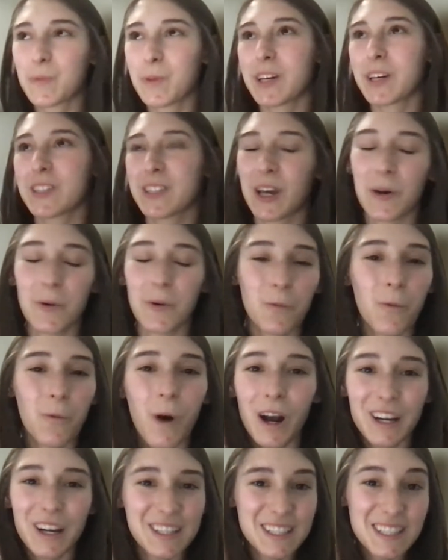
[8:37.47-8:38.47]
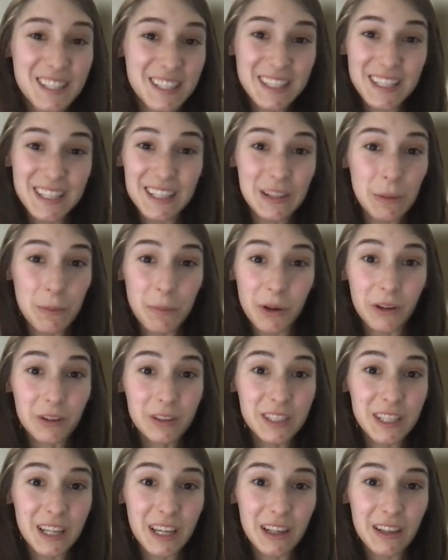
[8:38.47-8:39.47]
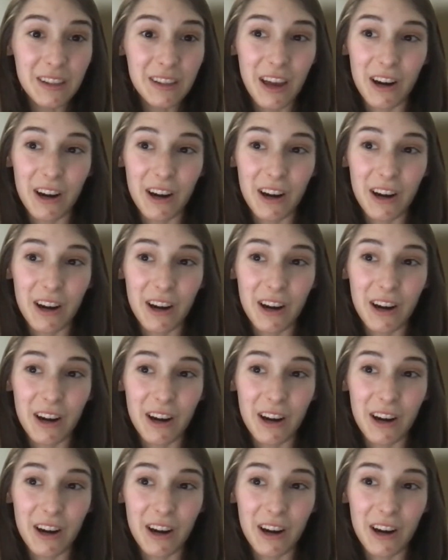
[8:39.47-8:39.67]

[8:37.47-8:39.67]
because I wanted to see the building